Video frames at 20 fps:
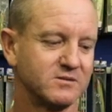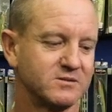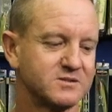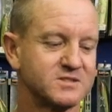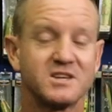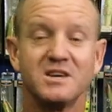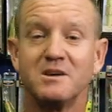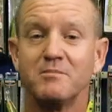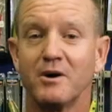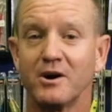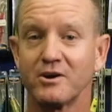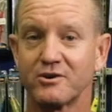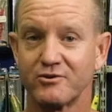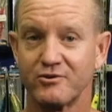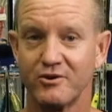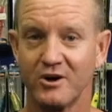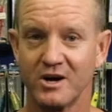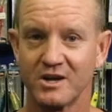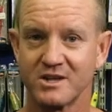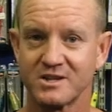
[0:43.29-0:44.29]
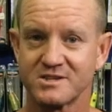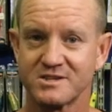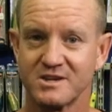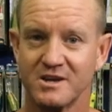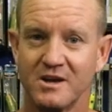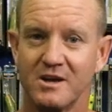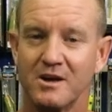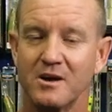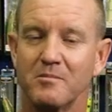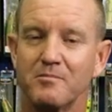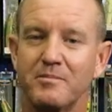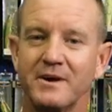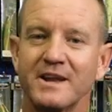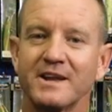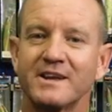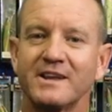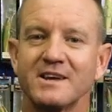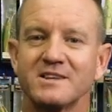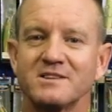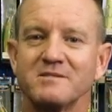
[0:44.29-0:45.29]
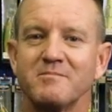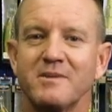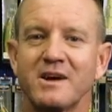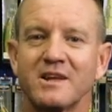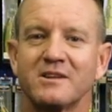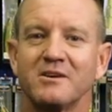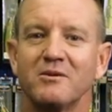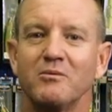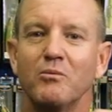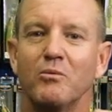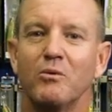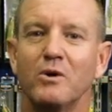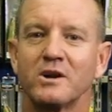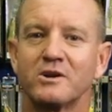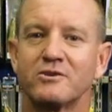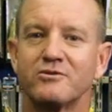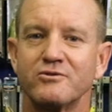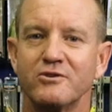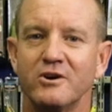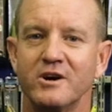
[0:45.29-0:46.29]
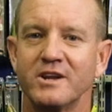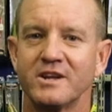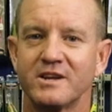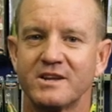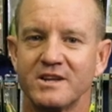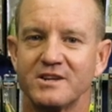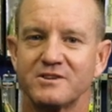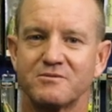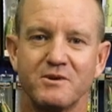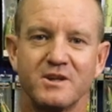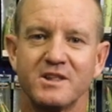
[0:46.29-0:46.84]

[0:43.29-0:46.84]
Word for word: ski boat rods, but it doesn't matter what rod it is,